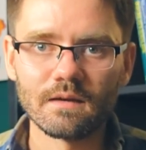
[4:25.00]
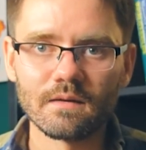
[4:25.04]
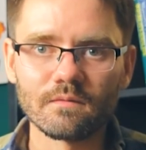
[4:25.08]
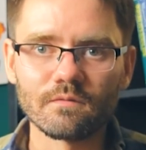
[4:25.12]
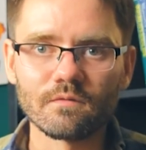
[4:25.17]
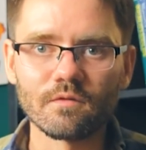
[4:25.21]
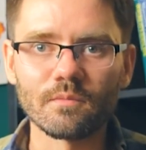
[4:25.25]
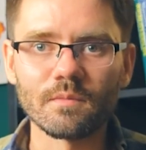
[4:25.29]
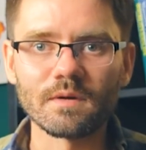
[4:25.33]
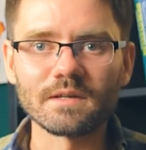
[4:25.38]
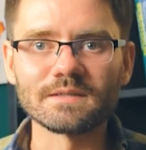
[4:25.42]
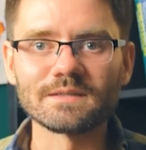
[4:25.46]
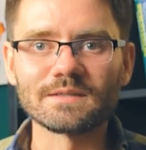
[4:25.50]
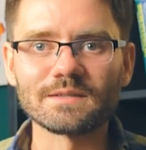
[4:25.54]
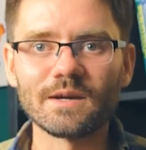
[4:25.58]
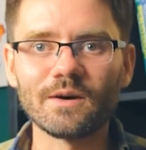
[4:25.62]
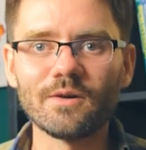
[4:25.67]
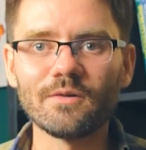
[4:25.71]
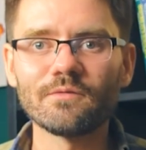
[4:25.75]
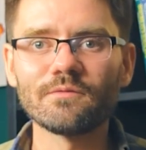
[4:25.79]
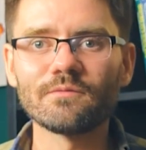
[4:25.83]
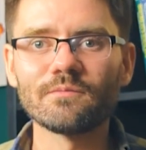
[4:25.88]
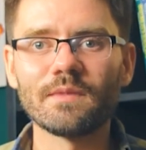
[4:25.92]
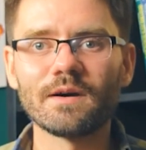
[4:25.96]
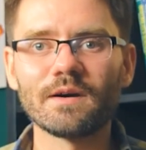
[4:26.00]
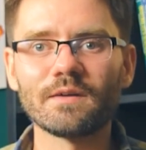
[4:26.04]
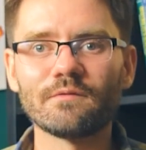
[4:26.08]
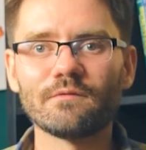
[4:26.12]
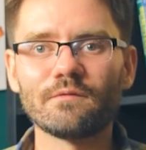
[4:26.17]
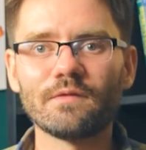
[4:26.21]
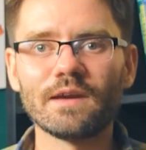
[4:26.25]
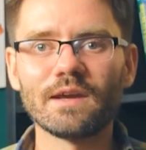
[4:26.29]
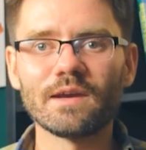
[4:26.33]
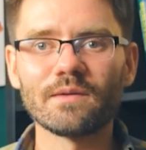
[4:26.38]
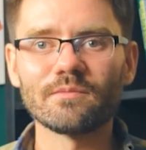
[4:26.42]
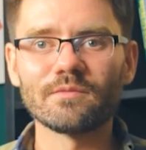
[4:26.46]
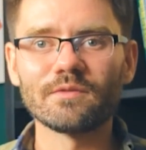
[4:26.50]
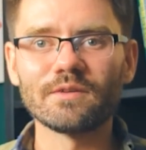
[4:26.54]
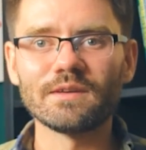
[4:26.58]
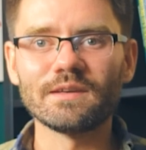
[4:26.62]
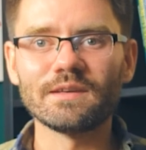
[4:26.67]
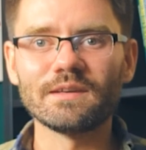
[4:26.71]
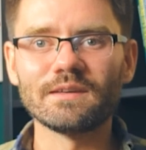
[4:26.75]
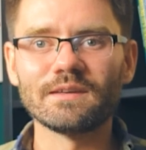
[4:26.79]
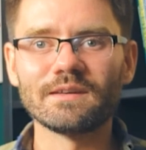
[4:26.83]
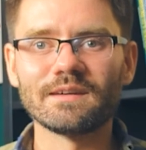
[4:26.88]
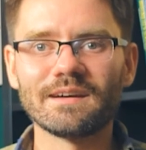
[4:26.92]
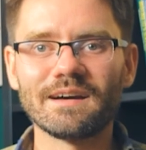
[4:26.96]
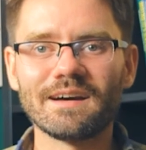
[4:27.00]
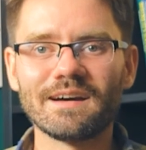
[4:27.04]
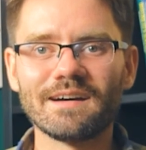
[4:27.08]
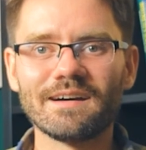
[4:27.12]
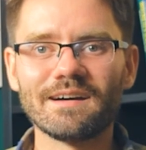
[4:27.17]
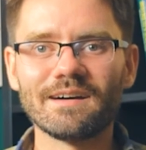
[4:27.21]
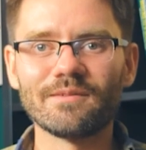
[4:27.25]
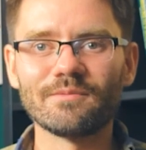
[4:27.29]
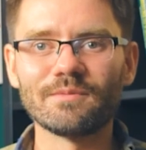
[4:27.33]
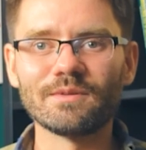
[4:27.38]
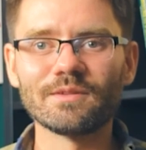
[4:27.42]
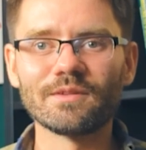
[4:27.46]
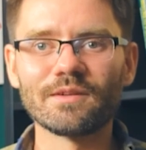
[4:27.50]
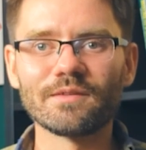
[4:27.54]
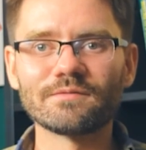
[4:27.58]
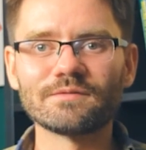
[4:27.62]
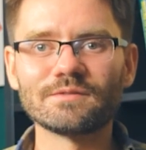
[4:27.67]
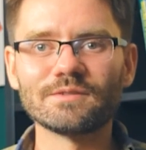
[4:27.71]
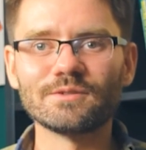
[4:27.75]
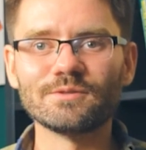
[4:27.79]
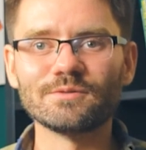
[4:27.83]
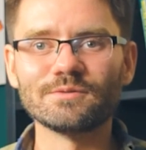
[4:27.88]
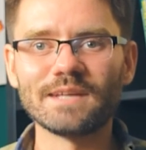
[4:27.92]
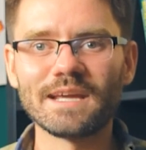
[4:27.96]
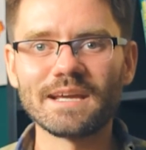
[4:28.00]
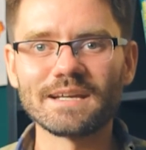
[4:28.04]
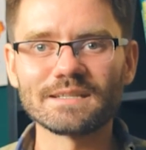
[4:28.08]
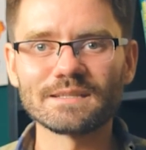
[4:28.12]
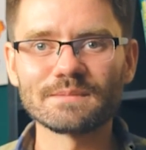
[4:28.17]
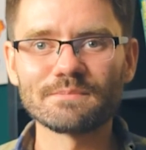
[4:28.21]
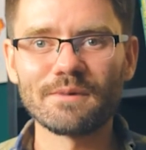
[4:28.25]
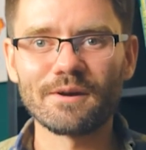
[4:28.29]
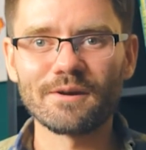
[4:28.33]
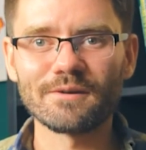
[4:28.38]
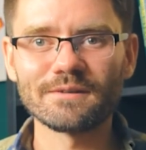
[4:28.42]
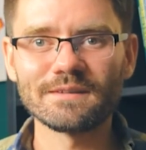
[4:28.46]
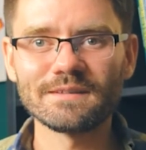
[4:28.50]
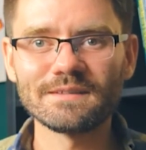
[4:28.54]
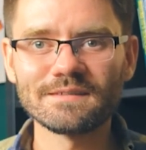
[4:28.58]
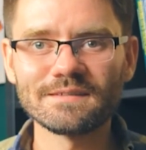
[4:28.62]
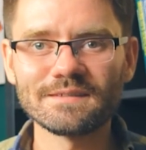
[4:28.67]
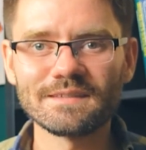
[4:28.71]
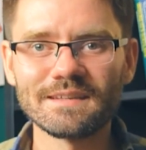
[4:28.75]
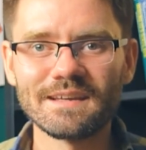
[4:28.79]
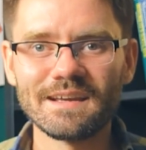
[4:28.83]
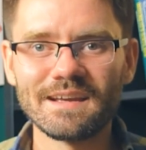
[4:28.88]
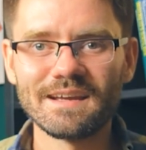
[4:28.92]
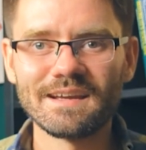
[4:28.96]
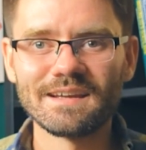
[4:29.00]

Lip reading: For myself, my family, we love to do dance parties.